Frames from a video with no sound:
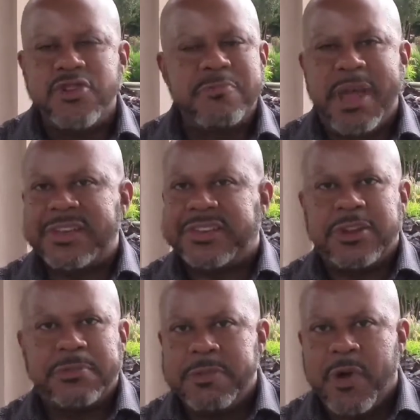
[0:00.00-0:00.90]
You may
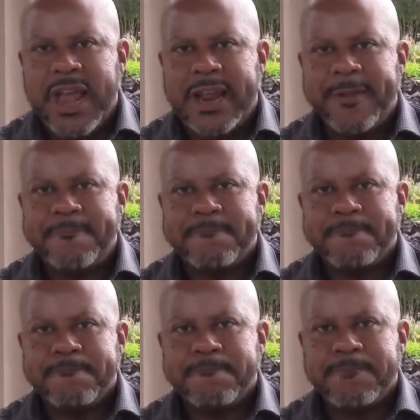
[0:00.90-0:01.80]
still be waiting.
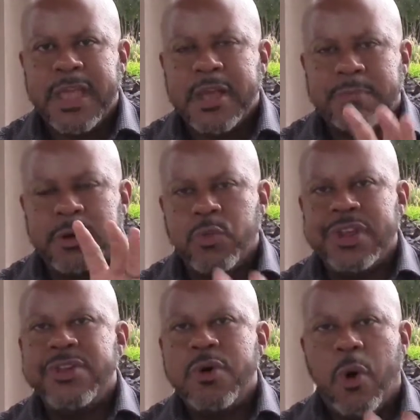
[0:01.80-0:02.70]
But
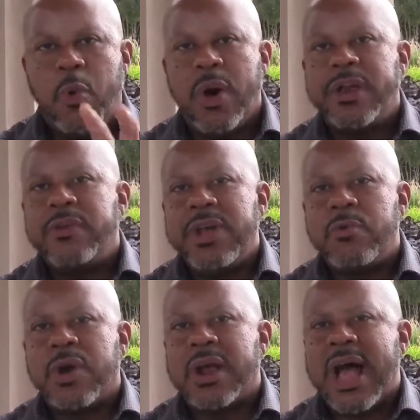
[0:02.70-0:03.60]
when you are wondering
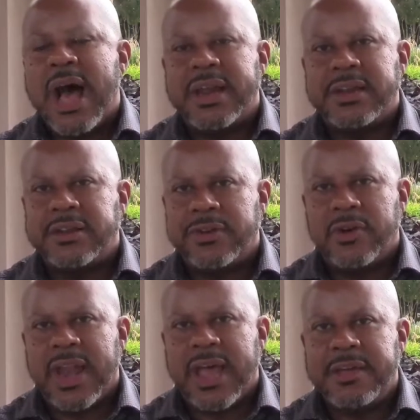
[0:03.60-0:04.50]
where God is in
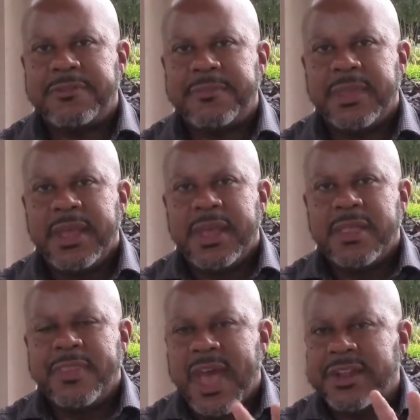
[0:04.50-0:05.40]
your
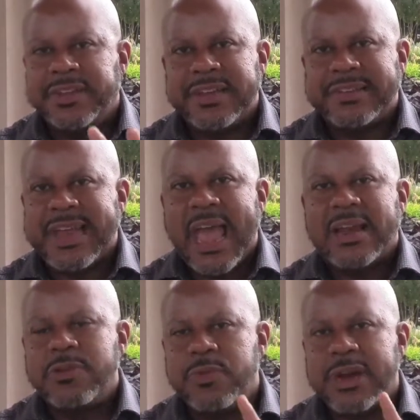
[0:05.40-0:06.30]
life, that is
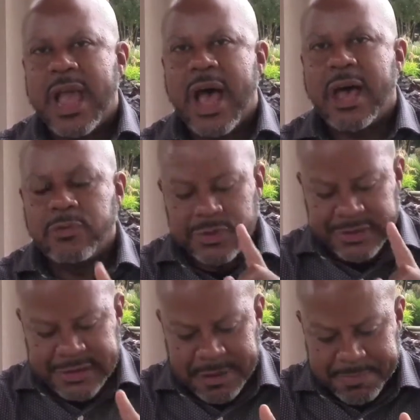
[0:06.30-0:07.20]
exactly when God will
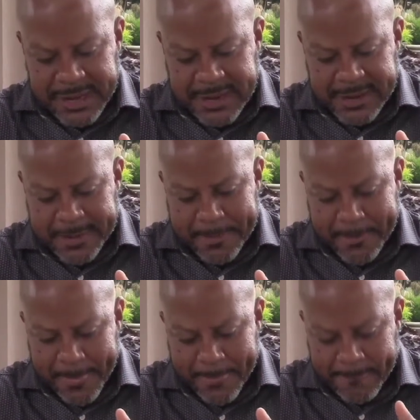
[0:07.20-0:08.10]
step in
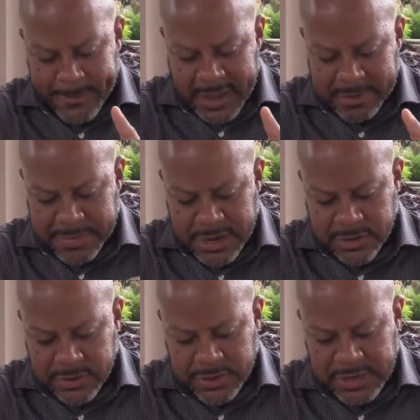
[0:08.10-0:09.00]
and meet
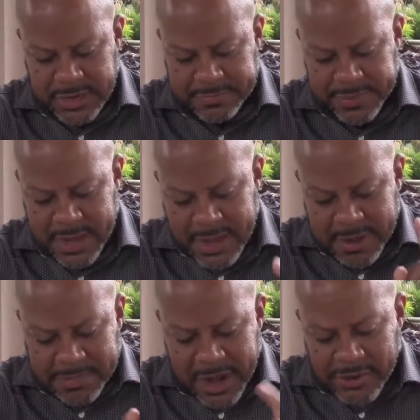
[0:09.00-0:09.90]
your need.
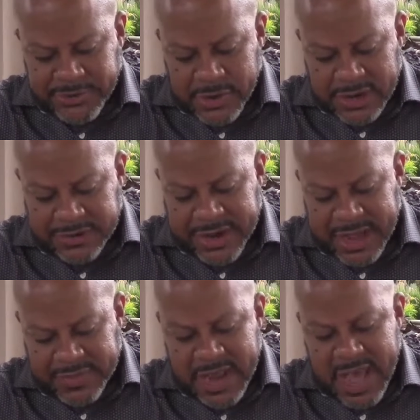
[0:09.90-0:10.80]
But also
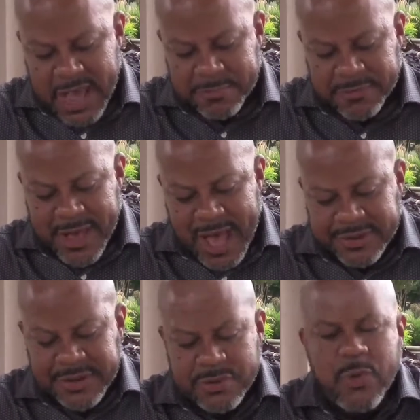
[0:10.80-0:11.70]
understand that God
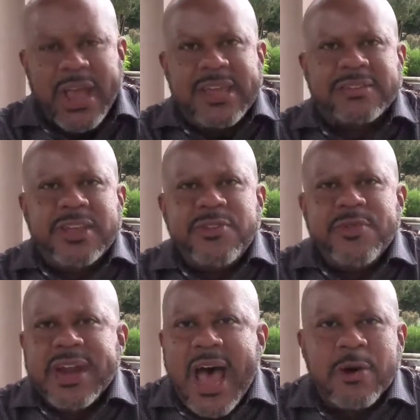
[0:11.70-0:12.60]
provides in ways that
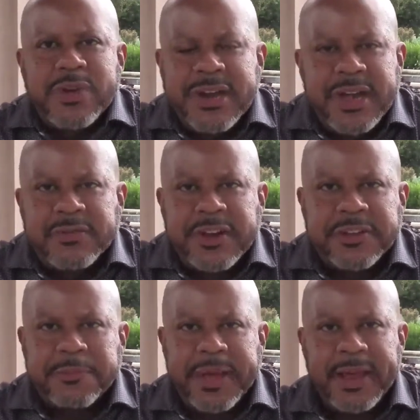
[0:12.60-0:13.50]
you and I would never
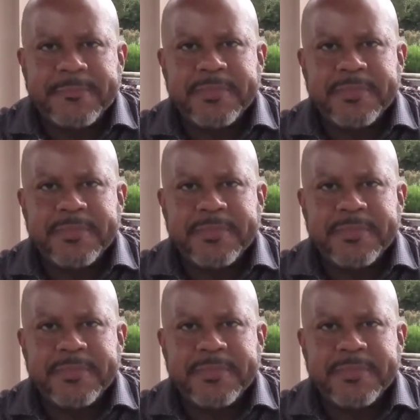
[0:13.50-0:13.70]
expect.